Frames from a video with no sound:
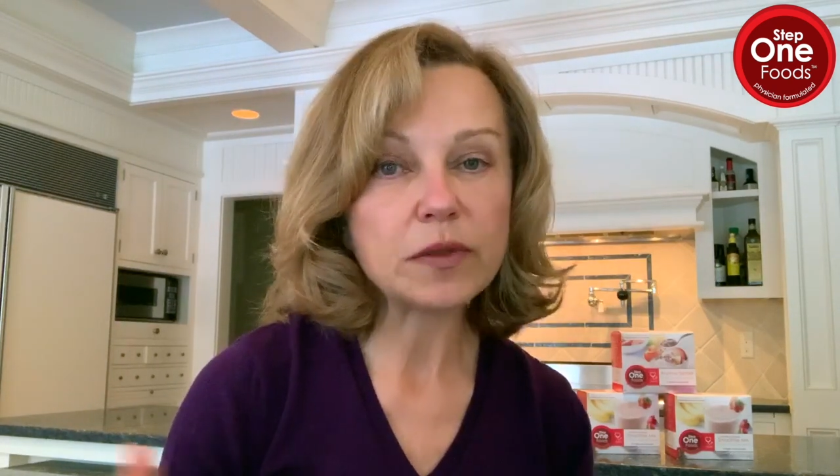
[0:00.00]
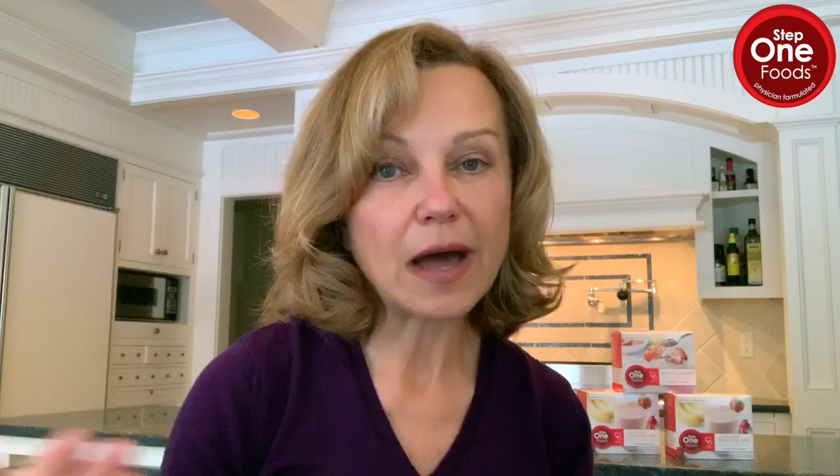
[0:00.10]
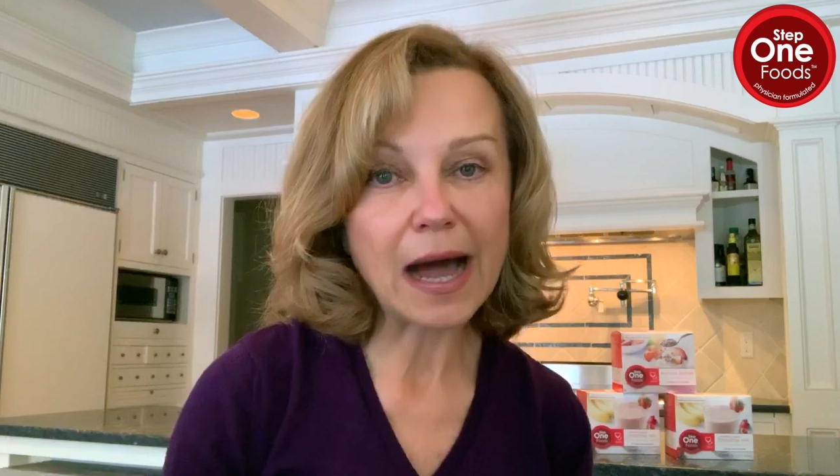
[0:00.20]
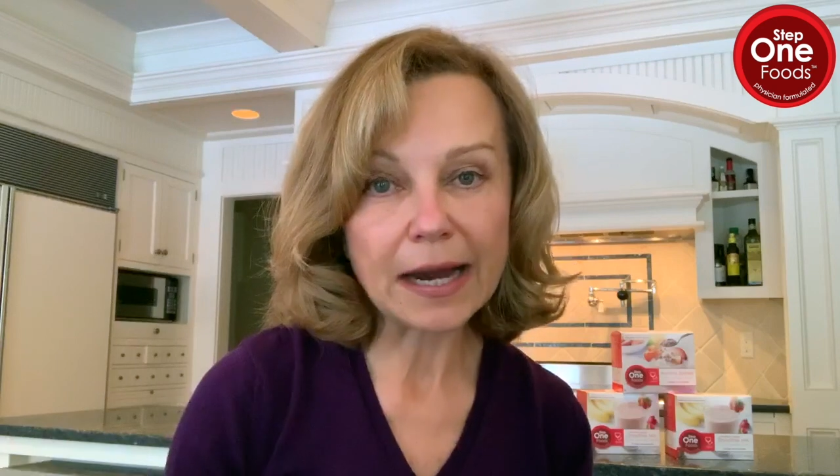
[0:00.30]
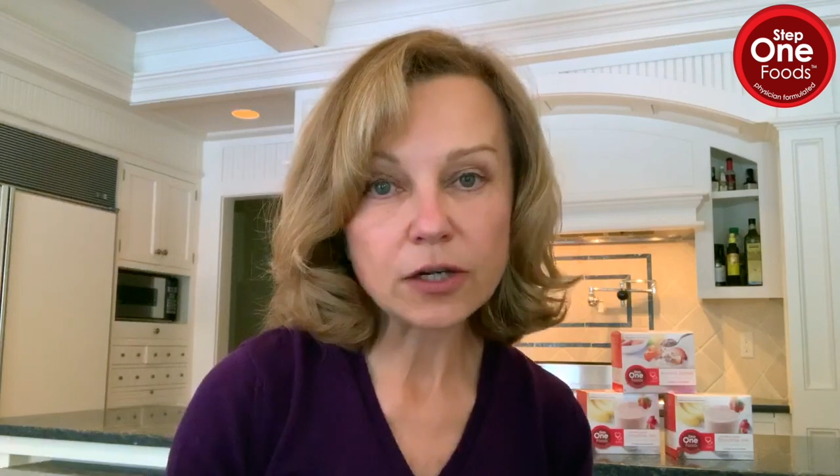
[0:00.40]
with
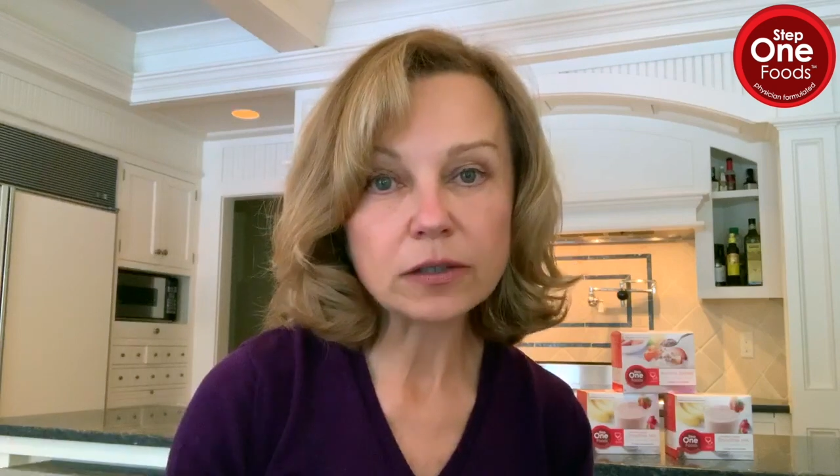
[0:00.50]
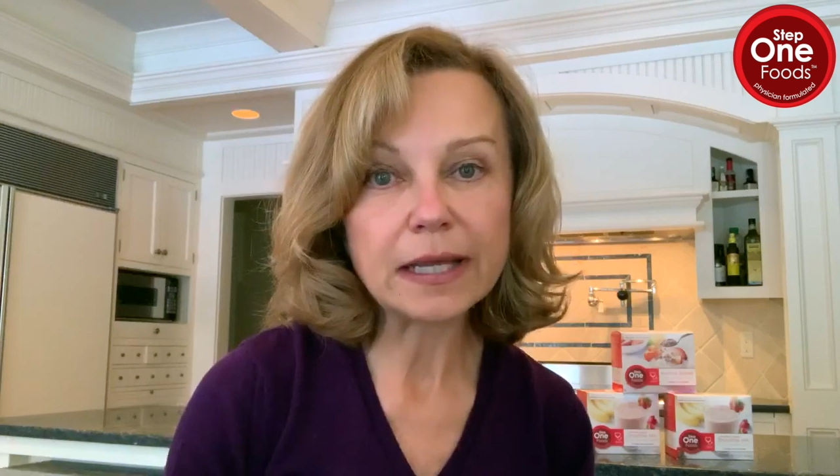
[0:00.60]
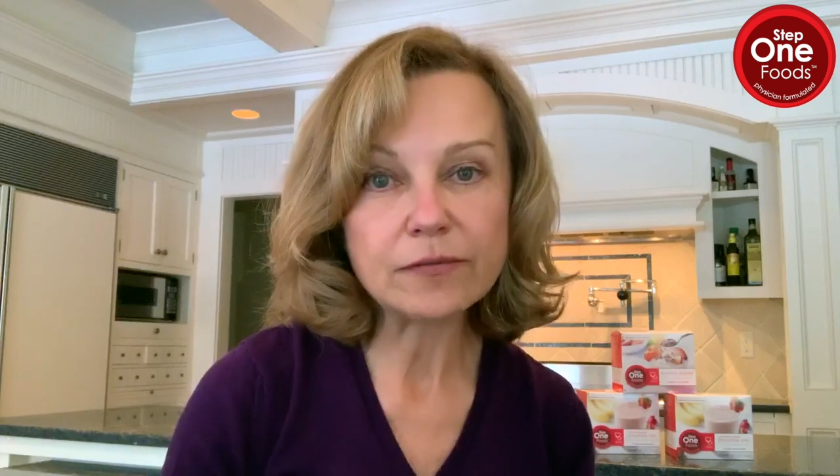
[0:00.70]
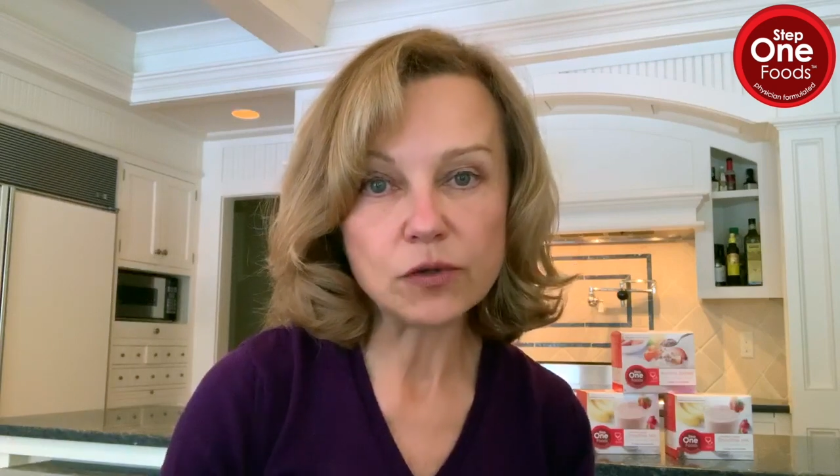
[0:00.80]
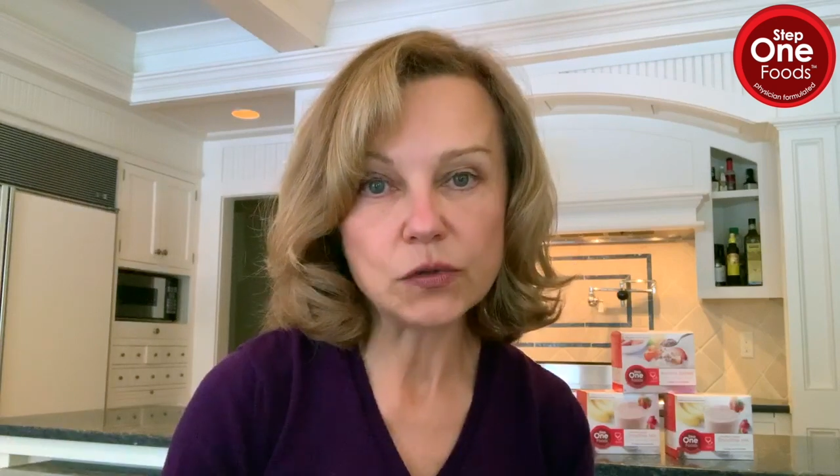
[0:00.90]
higher
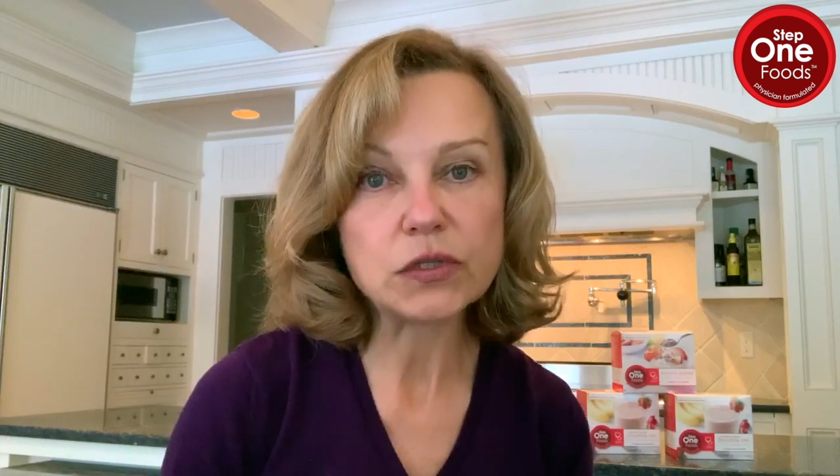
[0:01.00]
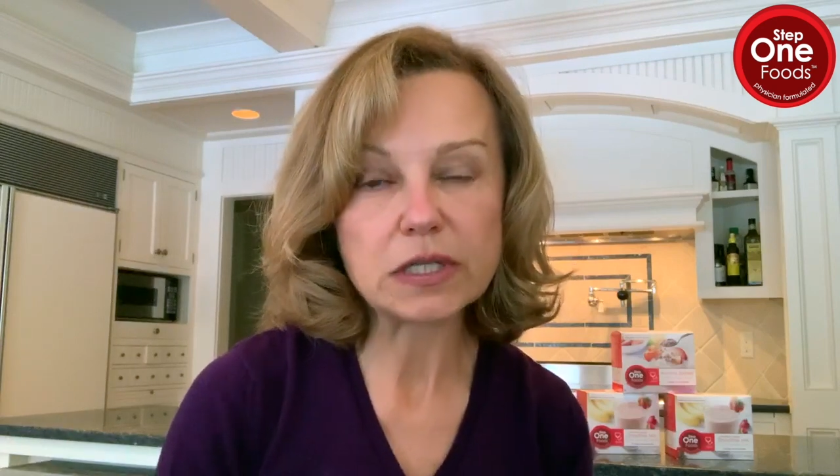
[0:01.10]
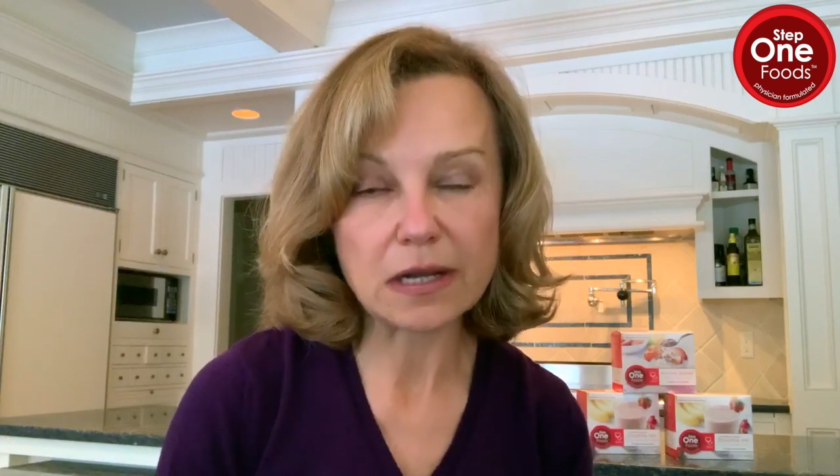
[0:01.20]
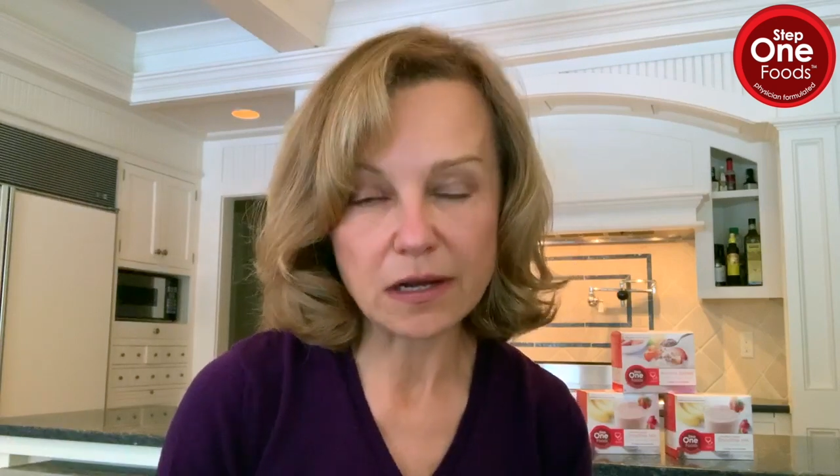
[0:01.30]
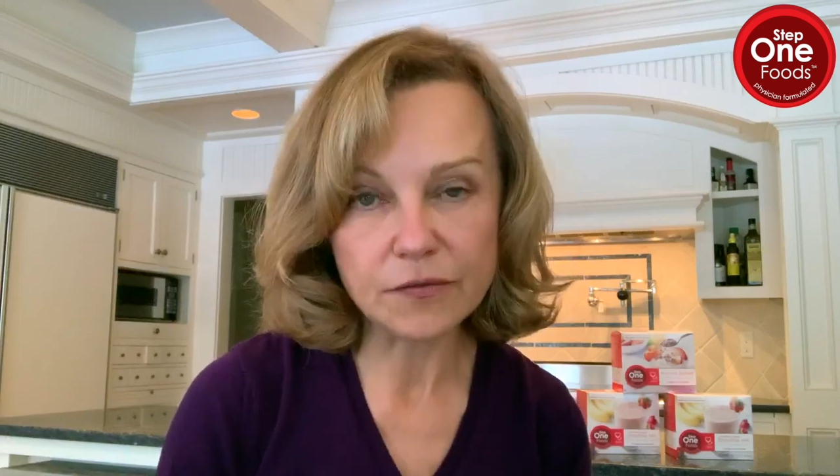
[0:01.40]

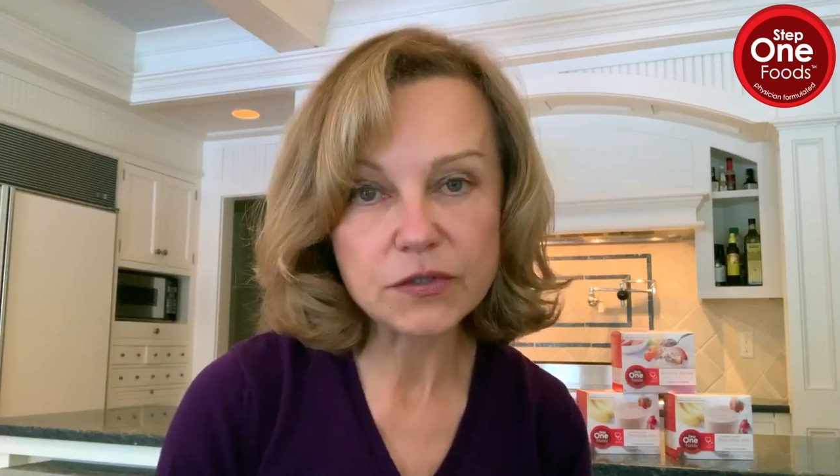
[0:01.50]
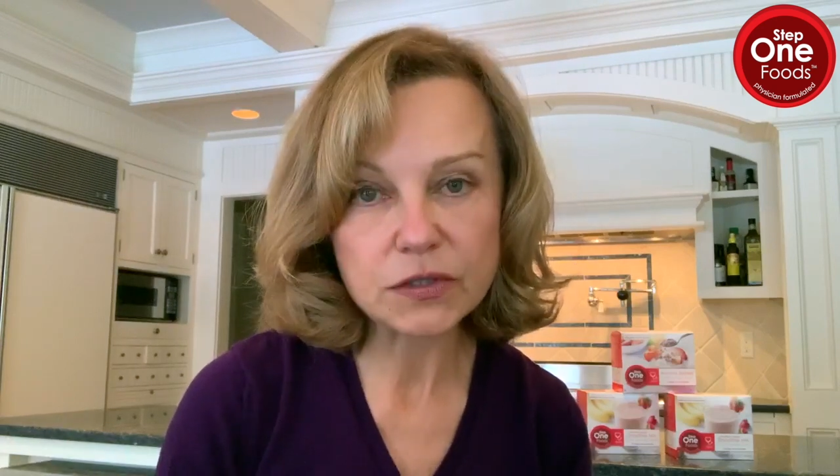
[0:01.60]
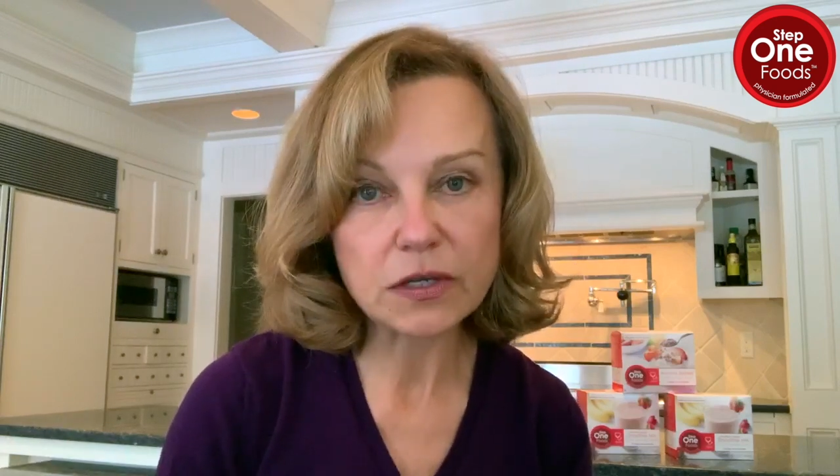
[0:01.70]
levels of,